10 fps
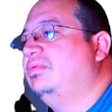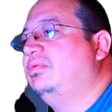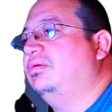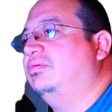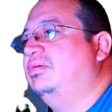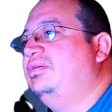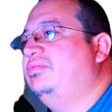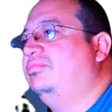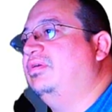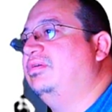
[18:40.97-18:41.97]
All right,
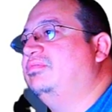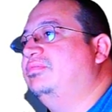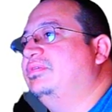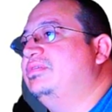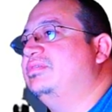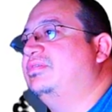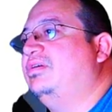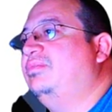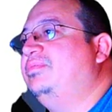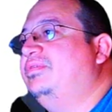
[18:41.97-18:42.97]
right click and
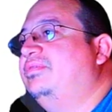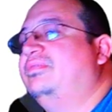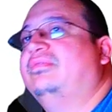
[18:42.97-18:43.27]
copy it.